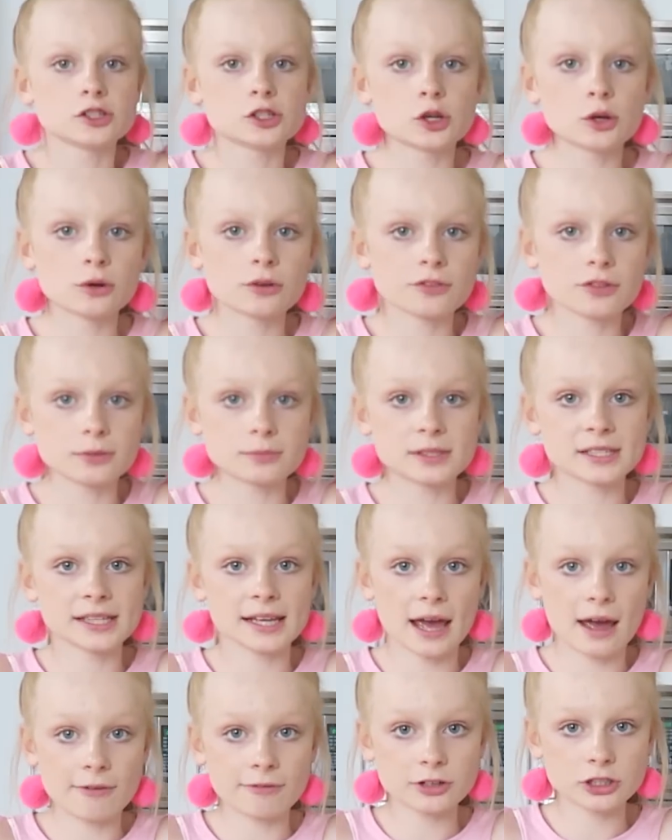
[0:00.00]
The two of them
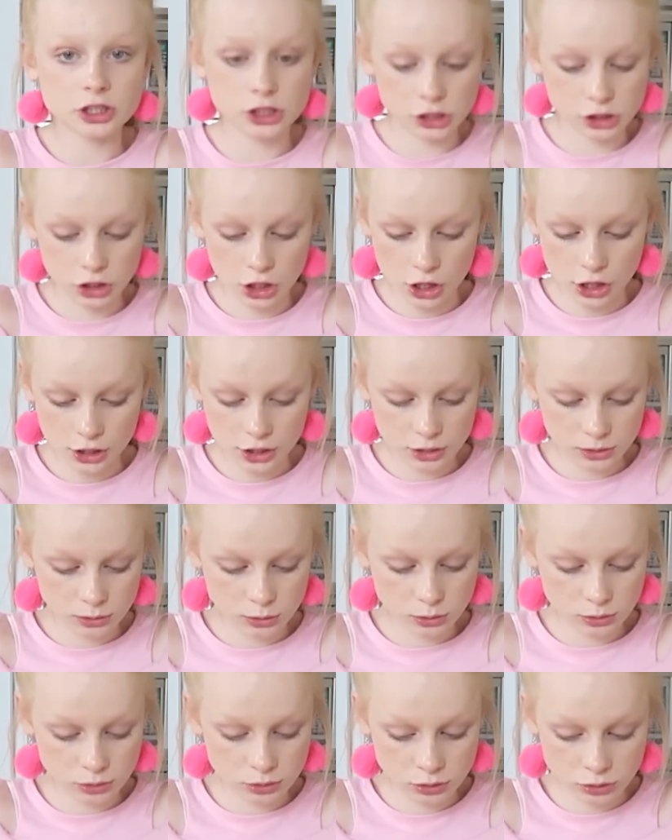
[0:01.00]
together just look
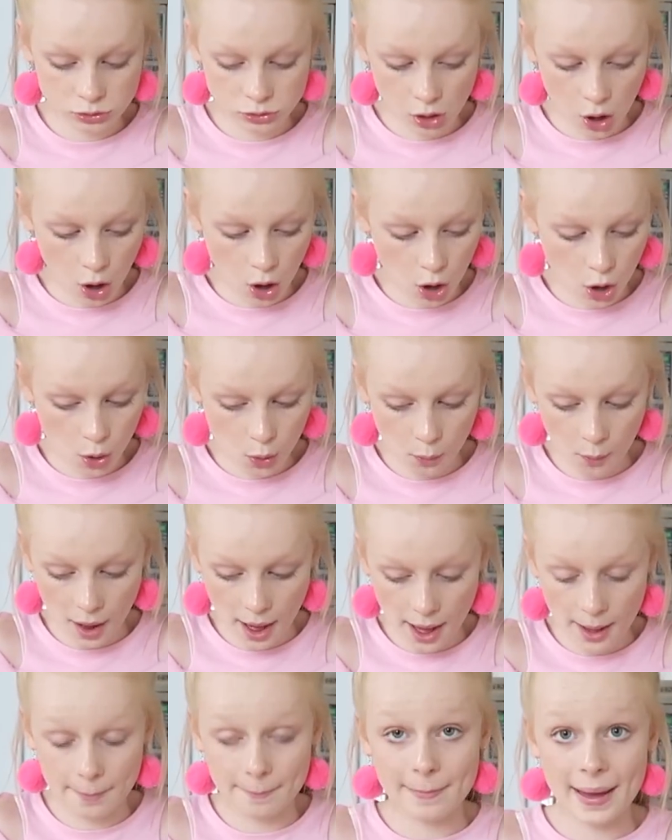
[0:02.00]

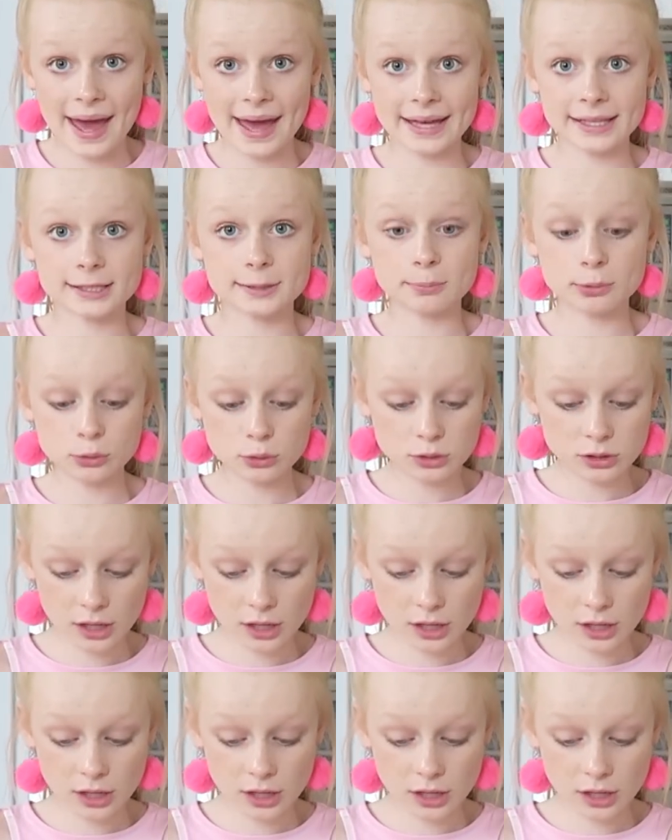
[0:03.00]
so amazing.